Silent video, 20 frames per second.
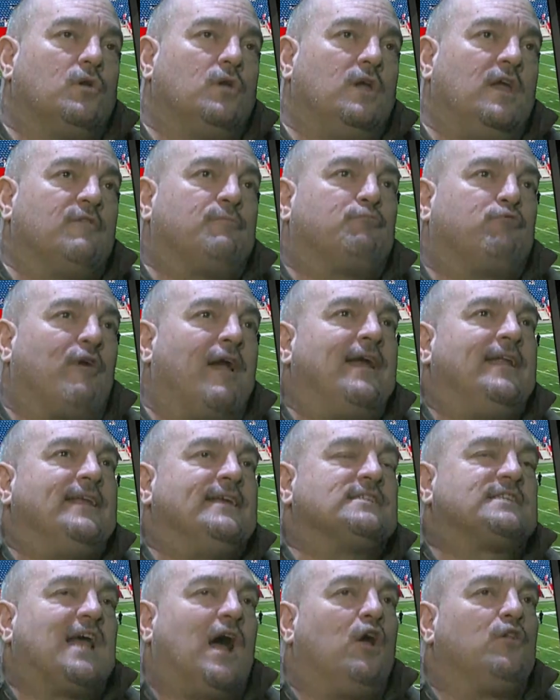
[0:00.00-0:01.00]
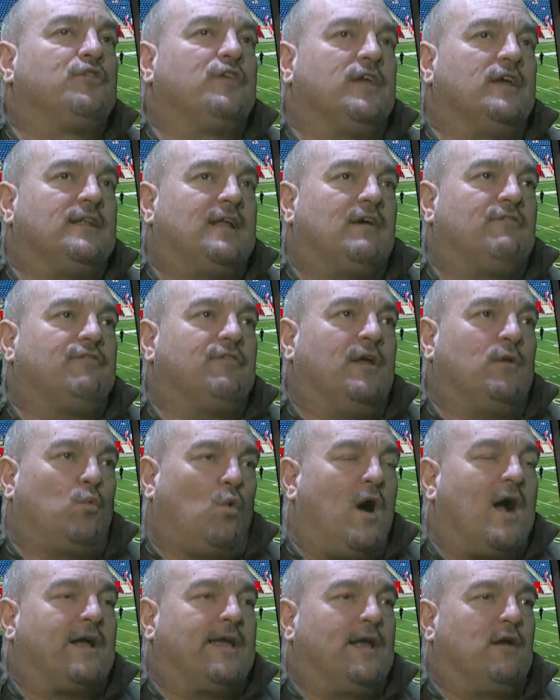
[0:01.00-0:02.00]
if Brady is healthy enough and
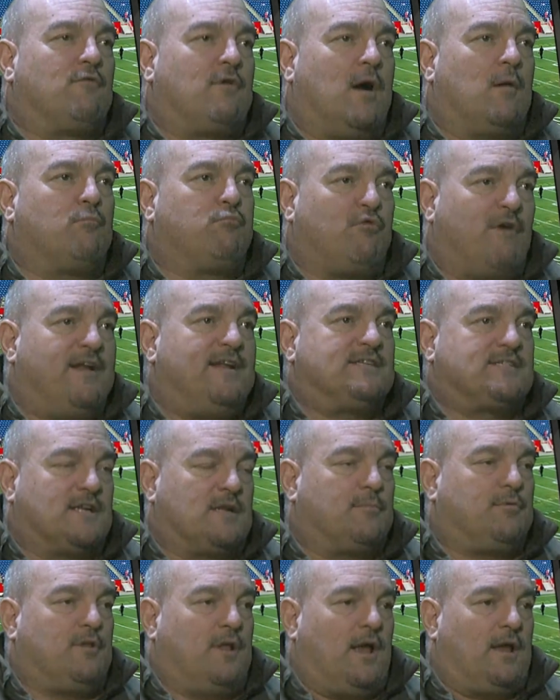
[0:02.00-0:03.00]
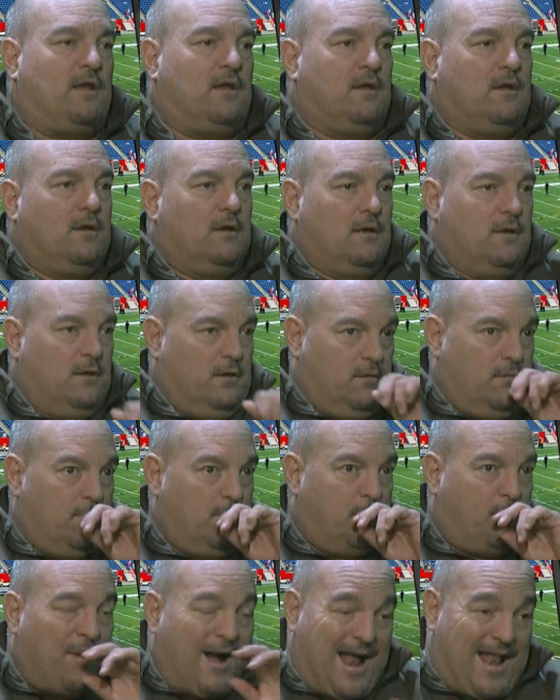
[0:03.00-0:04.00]
walking around, Brady's going to play.
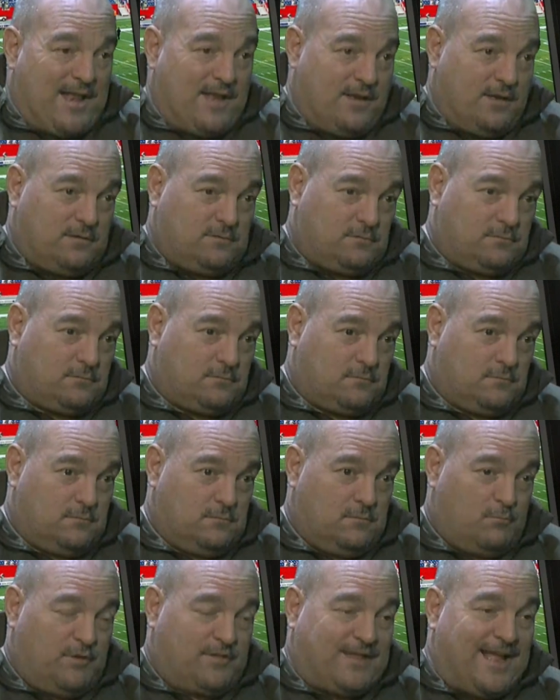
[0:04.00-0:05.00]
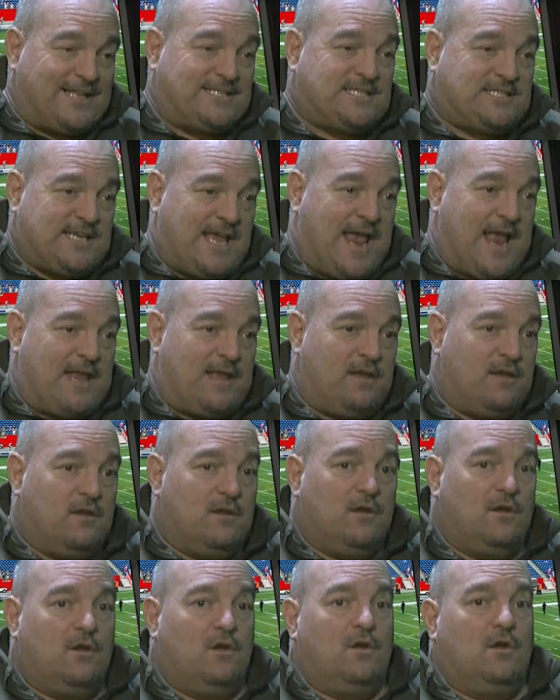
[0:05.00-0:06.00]
But, with that said,
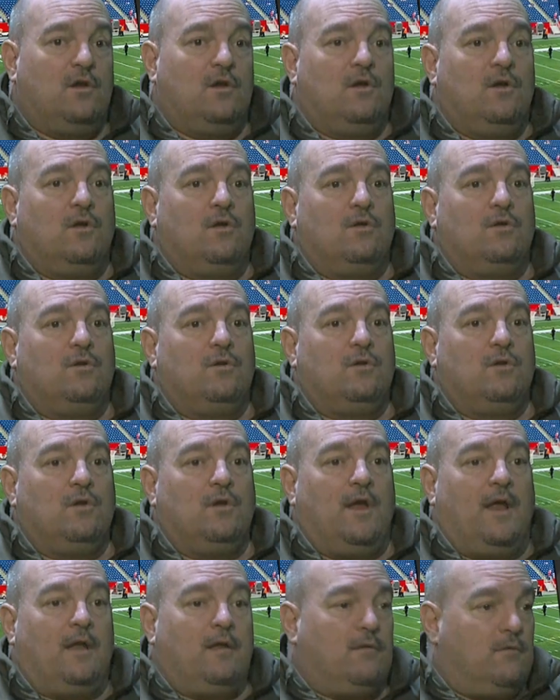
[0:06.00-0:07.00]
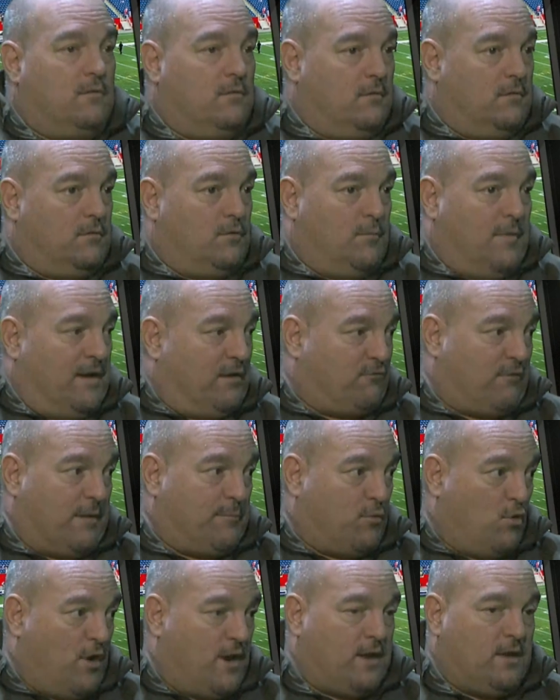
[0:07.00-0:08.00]
and you made a
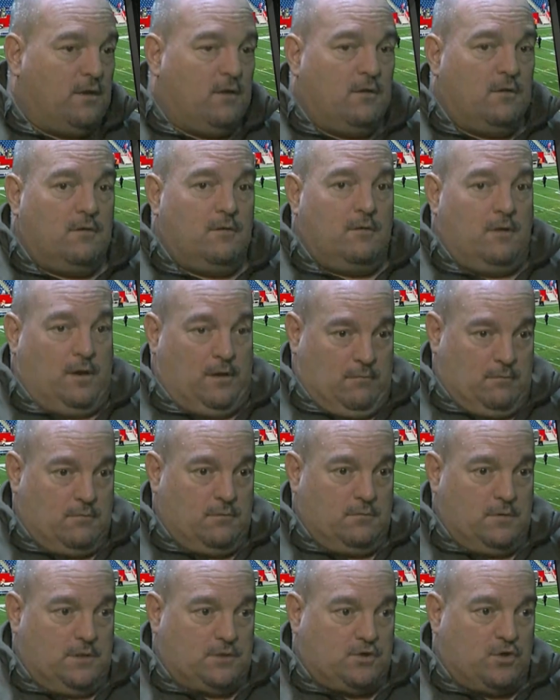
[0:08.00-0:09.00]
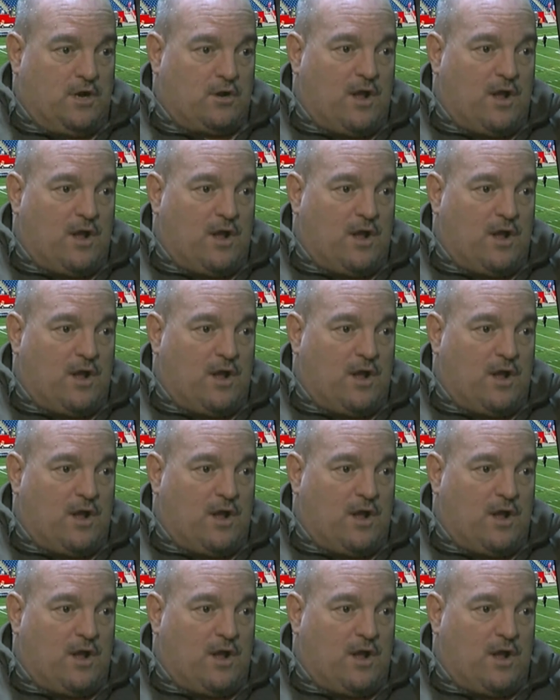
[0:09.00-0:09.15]
great point, and it's not